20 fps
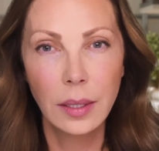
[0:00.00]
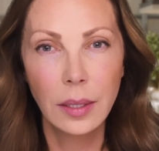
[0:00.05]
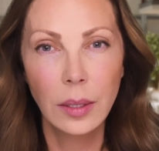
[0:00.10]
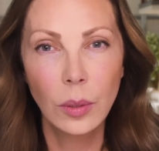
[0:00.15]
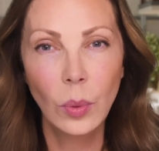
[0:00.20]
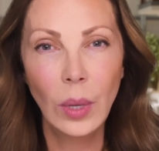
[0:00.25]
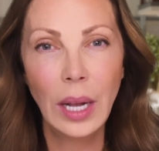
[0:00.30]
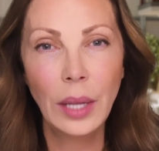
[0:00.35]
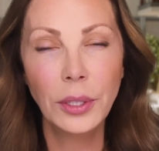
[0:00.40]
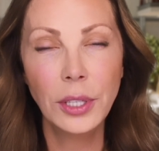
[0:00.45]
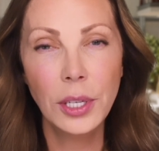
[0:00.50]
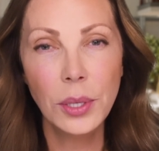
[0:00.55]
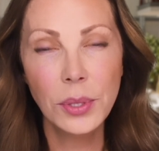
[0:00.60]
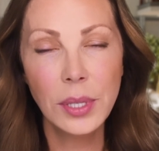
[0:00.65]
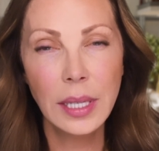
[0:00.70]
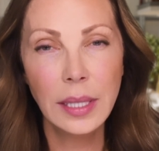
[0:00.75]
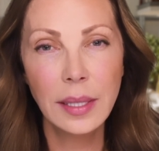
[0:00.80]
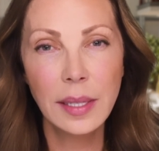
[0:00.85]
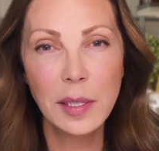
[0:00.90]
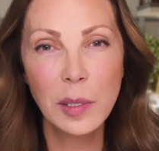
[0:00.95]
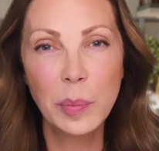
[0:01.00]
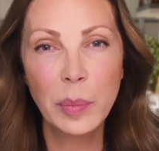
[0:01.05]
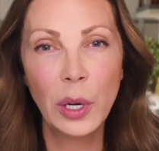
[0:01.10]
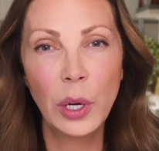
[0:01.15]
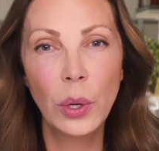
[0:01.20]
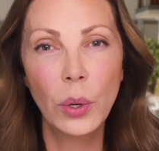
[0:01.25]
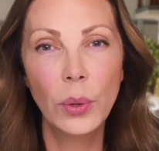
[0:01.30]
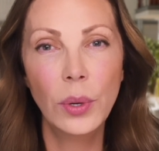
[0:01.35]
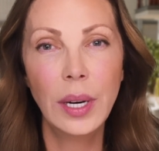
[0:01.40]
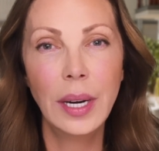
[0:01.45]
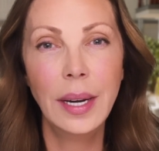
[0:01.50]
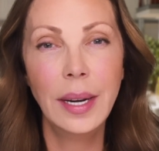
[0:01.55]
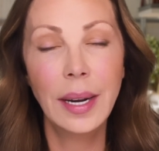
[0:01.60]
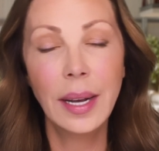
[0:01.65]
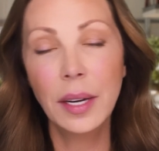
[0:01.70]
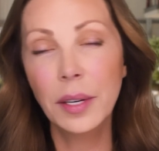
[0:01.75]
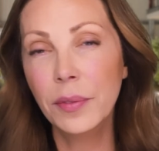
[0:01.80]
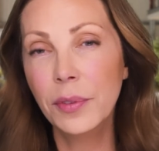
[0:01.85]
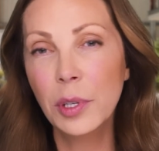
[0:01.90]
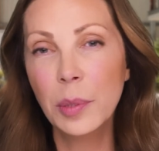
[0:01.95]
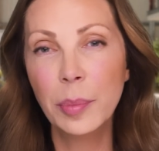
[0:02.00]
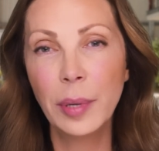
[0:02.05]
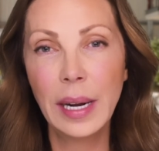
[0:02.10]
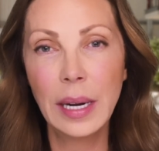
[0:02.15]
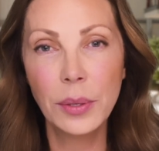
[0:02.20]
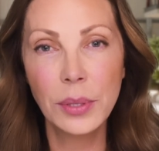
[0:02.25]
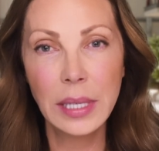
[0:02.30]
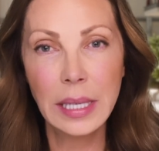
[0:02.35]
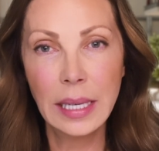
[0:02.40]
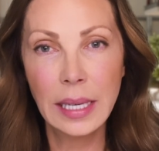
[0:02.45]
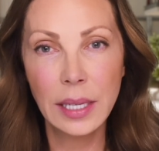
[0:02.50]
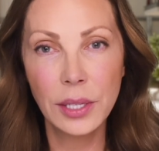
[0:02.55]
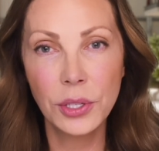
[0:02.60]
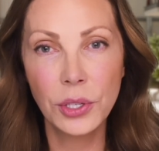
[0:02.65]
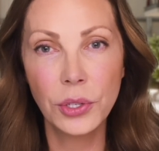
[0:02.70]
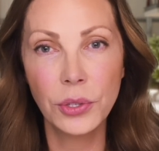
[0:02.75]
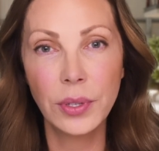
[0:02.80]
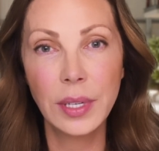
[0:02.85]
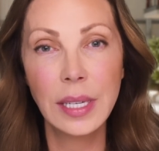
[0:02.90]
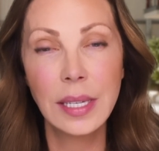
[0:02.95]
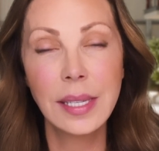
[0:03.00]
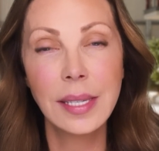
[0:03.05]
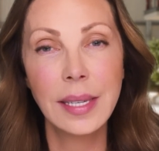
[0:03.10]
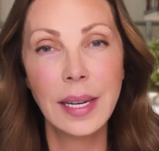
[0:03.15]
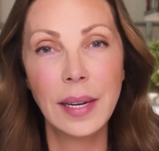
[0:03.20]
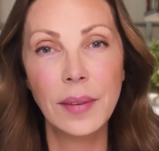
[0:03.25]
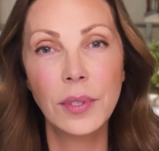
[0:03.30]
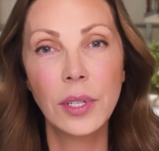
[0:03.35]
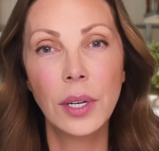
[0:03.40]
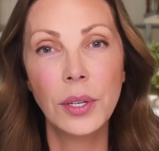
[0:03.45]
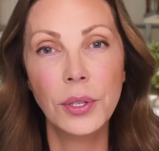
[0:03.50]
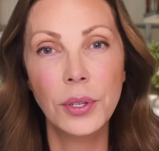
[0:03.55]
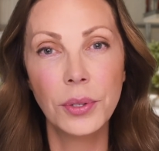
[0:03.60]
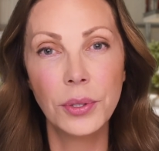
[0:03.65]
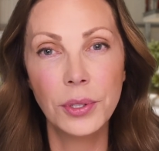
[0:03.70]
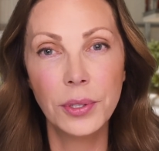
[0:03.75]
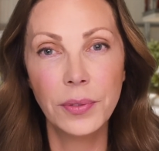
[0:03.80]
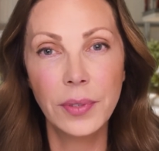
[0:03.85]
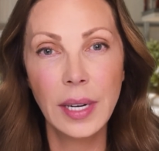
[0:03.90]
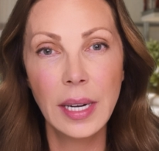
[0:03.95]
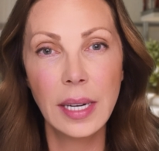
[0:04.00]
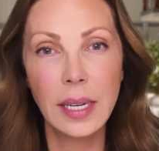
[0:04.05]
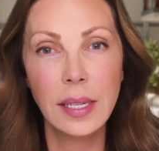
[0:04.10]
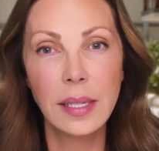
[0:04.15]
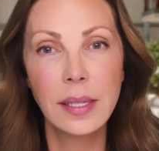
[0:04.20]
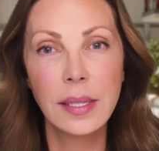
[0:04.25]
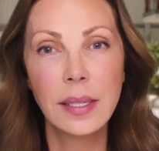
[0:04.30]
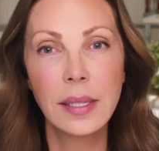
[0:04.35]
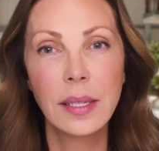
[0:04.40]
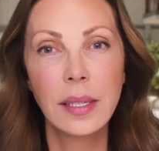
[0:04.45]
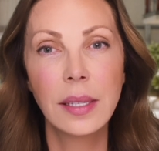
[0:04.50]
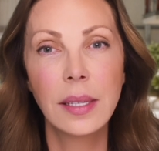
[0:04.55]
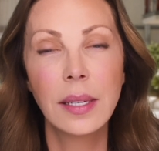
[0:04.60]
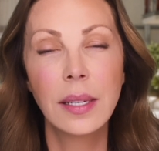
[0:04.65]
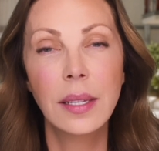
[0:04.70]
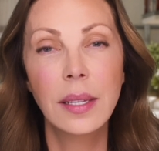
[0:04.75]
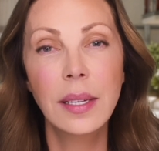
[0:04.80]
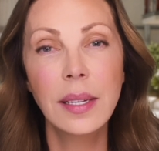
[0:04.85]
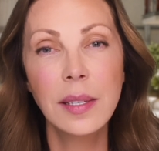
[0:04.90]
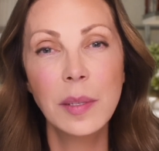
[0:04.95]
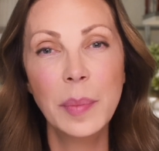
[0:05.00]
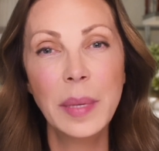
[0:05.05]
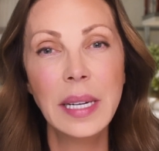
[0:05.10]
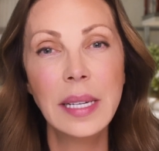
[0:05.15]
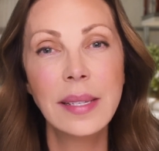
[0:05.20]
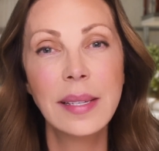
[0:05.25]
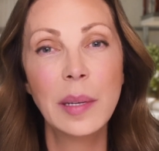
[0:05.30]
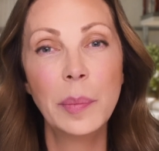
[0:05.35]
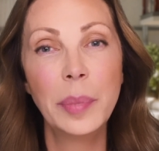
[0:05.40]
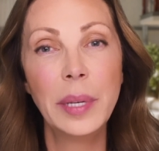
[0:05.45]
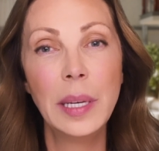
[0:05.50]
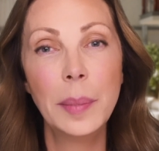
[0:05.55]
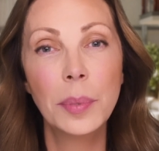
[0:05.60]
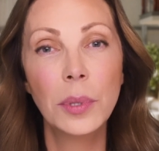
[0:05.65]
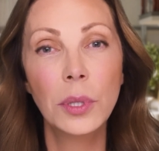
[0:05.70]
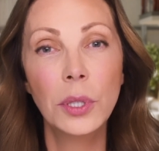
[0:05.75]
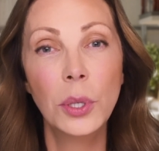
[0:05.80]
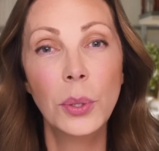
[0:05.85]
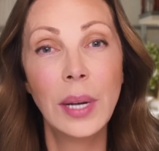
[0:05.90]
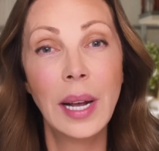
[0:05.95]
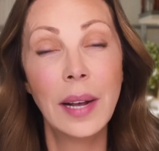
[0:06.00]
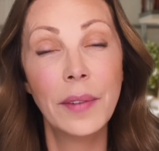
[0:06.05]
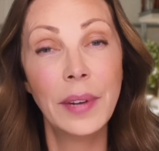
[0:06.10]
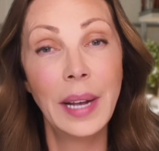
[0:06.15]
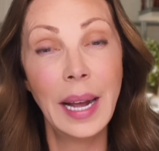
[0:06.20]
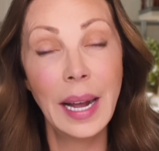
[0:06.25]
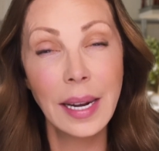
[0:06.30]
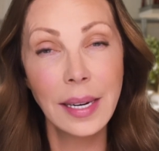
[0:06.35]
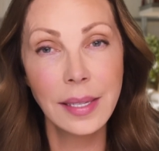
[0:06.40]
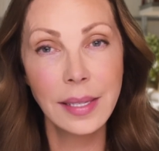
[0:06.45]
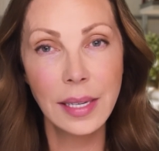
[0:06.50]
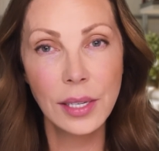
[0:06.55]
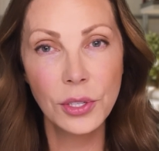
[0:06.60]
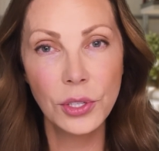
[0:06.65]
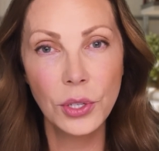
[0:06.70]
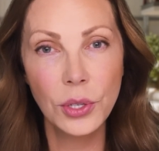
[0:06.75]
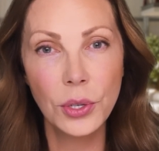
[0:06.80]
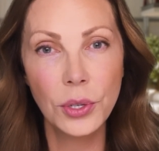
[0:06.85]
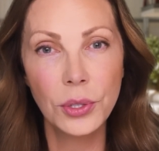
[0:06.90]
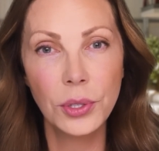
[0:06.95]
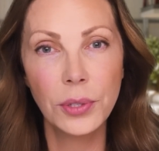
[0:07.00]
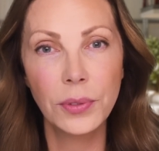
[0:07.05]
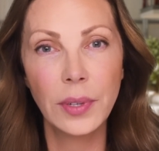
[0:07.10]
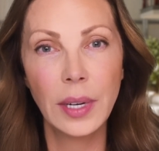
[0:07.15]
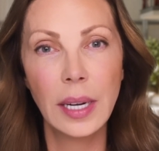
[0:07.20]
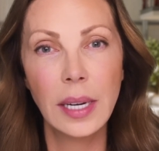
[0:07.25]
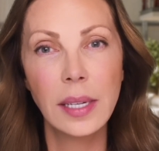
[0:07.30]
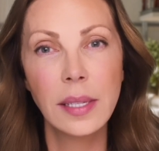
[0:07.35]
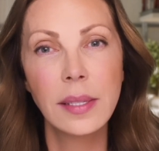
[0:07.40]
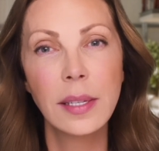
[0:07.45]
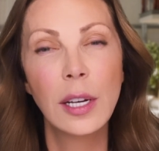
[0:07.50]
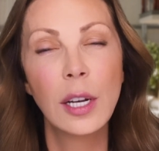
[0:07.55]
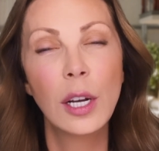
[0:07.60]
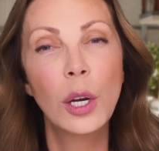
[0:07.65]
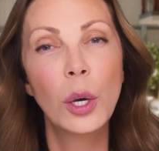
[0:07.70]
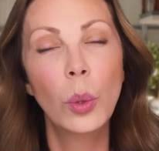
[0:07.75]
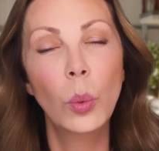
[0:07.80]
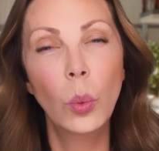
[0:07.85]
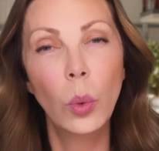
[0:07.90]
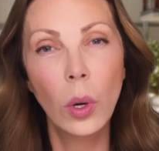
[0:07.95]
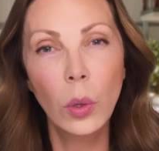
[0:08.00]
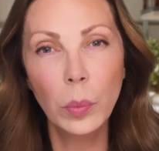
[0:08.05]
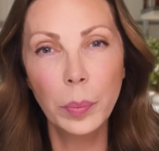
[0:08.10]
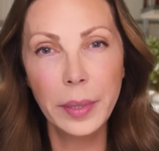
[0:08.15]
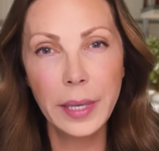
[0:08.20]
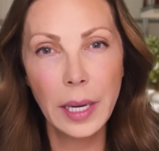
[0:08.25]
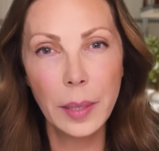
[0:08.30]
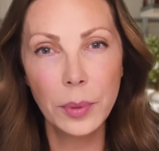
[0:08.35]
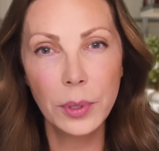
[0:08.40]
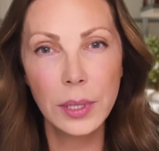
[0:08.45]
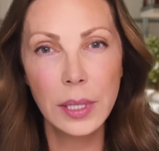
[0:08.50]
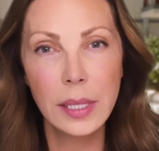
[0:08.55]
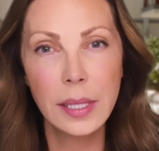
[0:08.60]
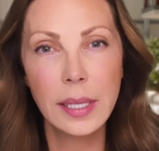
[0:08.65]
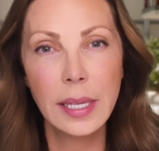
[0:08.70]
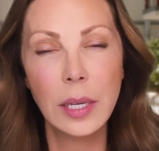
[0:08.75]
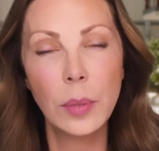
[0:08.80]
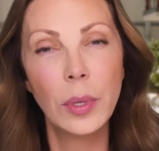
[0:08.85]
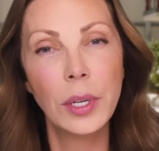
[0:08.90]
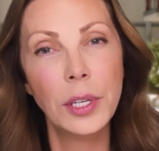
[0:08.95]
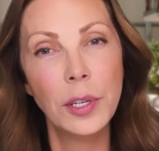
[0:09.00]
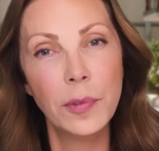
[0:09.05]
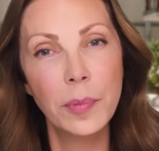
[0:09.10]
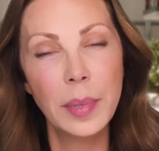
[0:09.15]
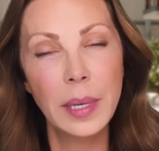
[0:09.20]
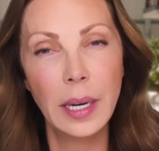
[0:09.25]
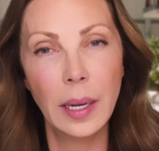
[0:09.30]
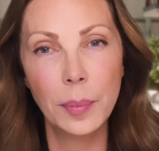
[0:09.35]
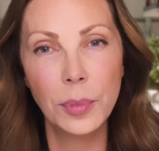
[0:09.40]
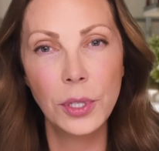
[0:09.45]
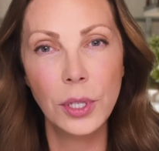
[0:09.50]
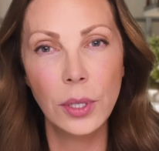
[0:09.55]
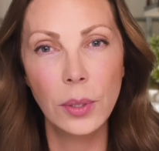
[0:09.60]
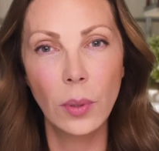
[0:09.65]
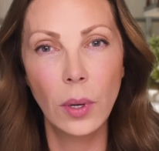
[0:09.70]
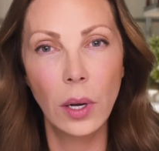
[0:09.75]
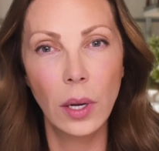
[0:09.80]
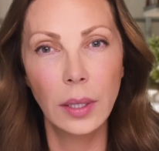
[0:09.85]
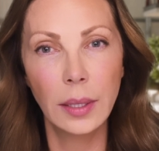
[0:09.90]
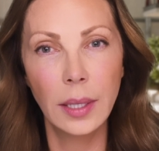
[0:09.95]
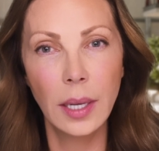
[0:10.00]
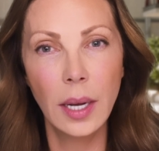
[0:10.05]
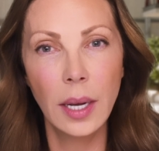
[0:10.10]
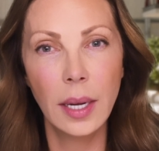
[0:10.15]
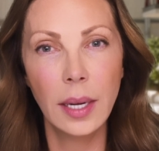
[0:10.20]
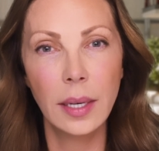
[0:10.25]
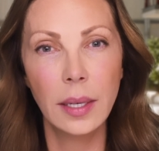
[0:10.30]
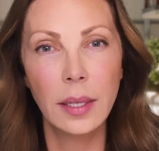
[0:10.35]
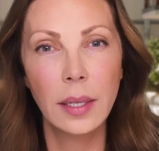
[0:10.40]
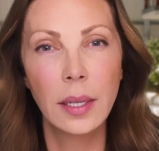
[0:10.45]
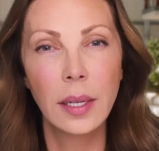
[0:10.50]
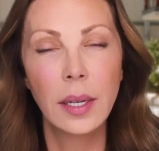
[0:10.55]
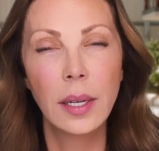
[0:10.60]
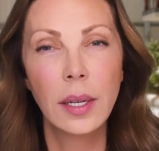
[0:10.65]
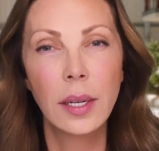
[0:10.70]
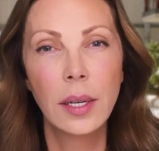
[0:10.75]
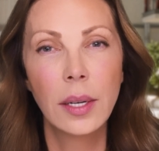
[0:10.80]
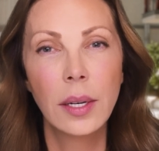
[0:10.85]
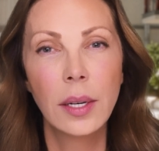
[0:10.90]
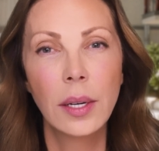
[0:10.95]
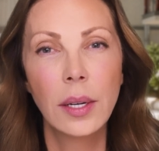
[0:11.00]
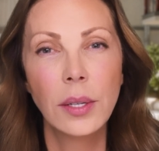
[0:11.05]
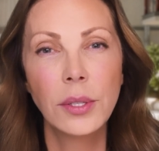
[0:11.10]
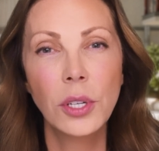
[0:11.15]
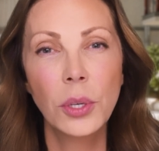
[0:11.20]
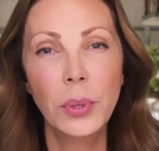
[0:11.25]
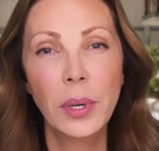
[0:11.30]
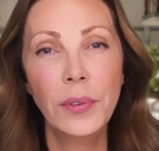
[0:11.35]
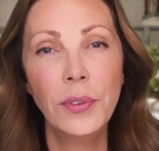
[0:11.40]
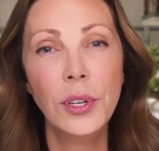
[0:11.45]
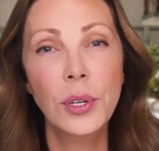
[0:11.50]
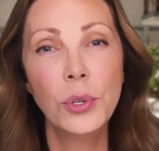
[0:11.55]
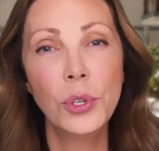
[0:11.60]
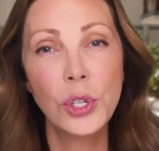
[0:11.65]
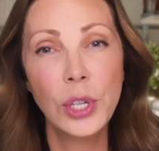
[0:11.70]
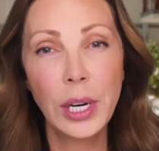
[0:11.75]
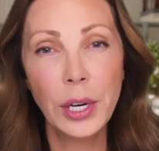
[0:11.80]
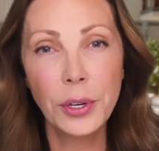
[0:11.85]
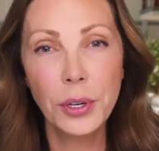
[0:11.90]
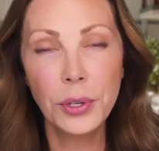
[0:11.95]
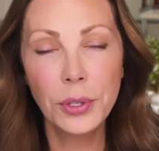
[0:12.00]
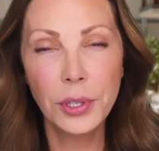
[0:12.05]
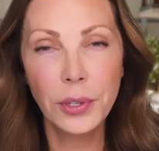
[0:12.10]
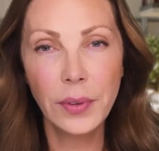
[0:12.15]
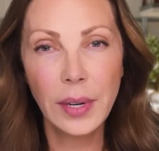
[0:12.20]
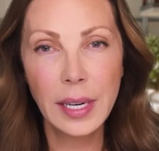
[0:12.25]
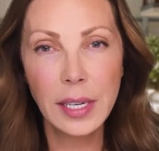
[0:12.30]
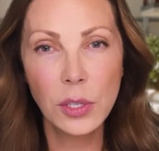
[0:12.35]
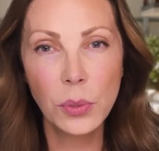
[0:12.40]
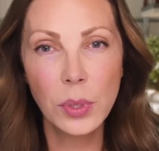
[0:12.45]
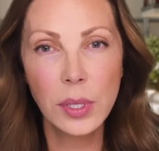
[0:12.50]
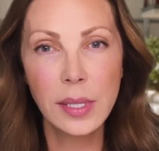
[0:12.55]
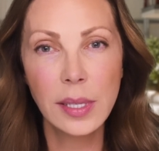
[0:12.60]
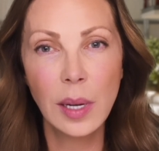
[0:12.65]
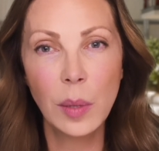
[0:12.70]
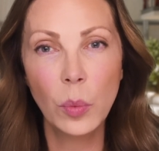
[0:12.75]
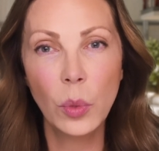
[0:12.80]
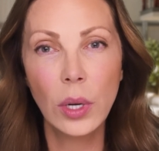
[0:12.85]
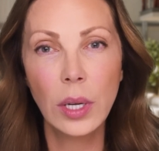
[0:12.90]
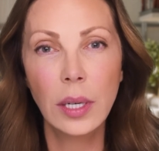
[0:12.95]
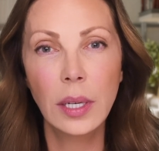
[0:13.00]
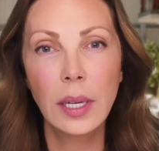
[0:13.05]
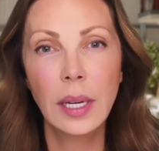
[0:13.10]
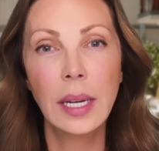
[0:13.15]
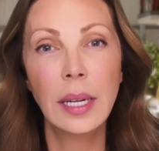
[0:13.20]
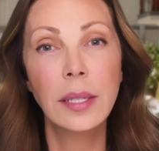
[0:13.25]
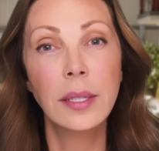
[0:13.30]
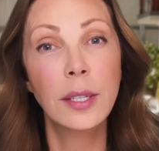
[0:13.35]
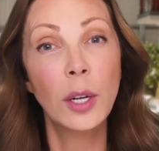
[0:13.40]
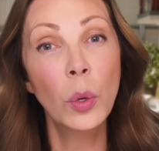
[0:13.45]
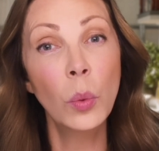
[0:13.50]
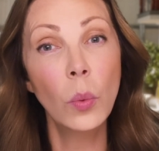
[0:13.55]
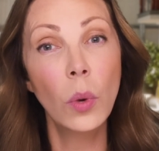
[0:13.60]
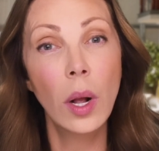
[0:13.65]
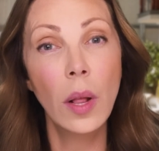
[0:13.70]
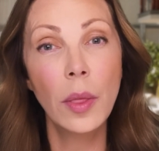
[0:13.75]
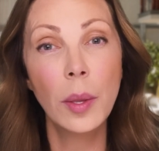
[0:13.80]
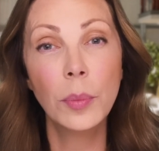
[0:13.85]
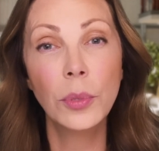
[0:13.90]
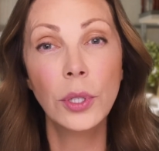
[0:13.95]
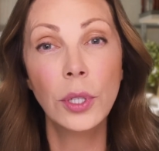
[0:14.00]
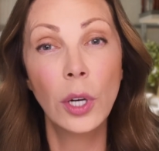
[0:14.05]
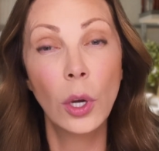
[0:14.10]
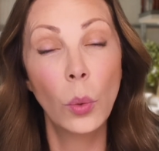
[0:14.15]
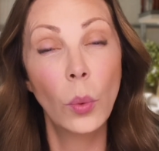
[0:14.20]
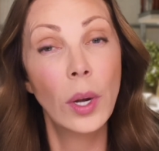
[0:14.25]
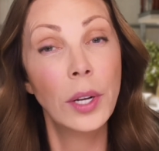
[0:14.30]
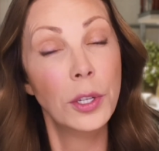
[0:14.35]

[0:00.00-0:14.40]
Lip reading: While using this mode, none of your browsing history is saved on your device. This means that people who have access to your device won't be able to see what you've been up to online. So if you share your device with someone and don't want them to know what